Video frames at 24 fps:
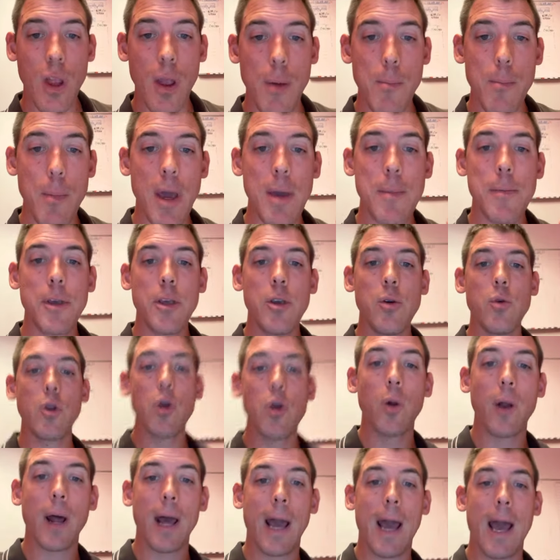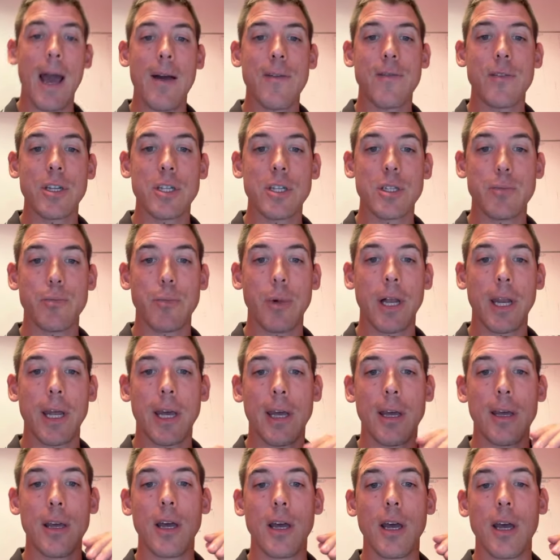Maybe you don't have this
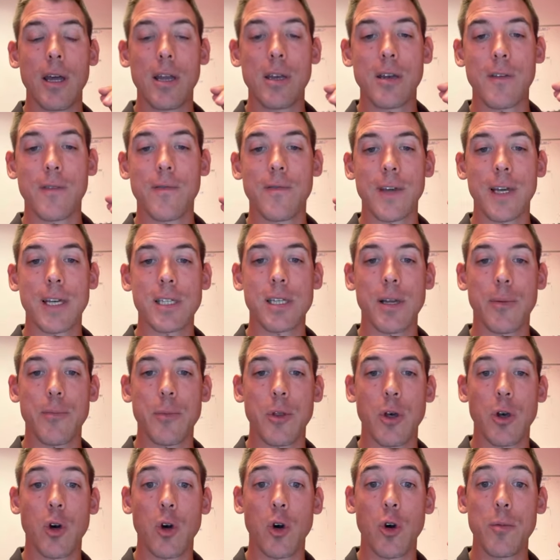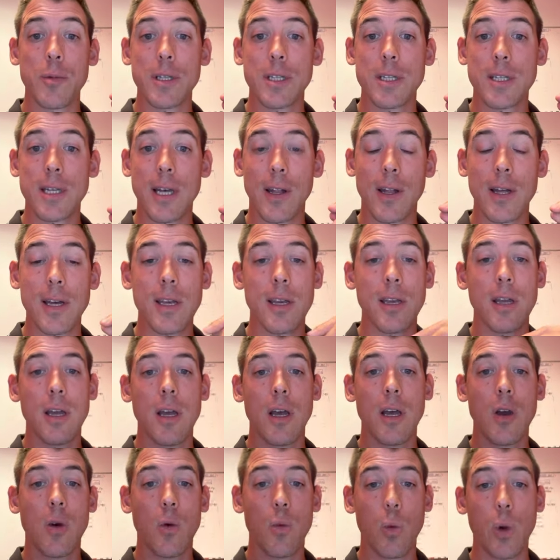money to fix up the home and sell it.
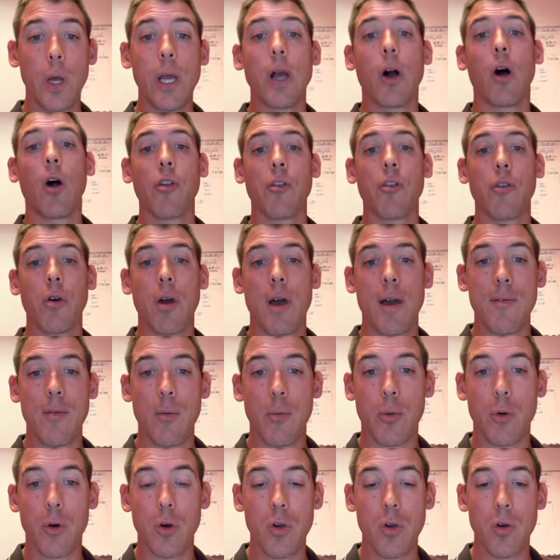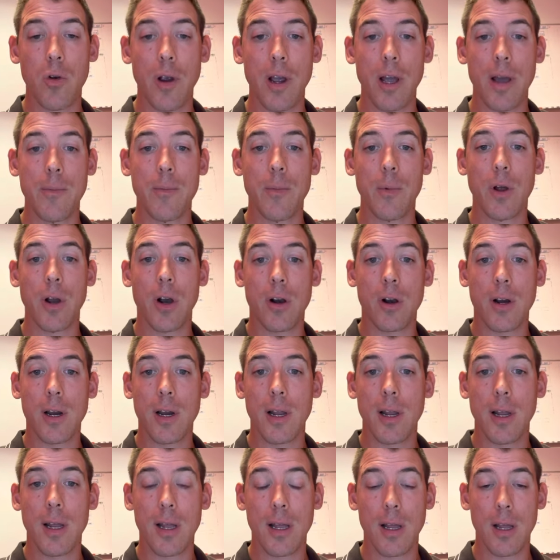We also have a program,
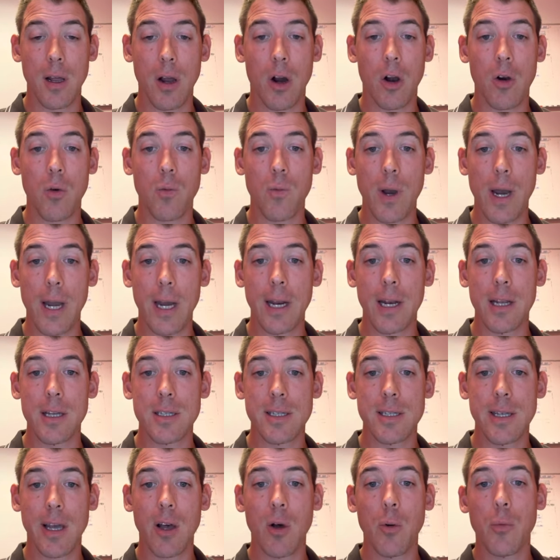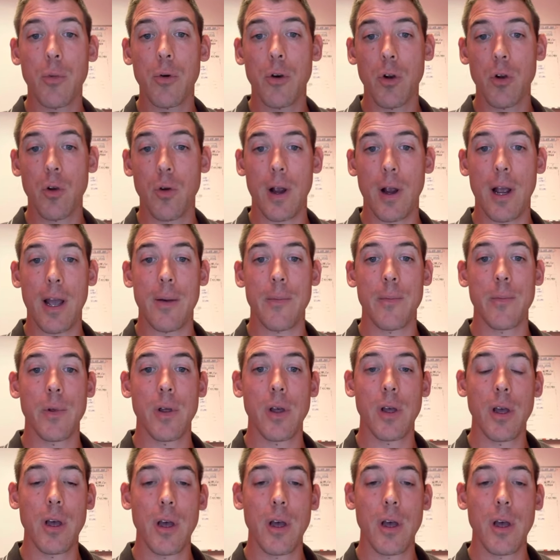our ready to sell program,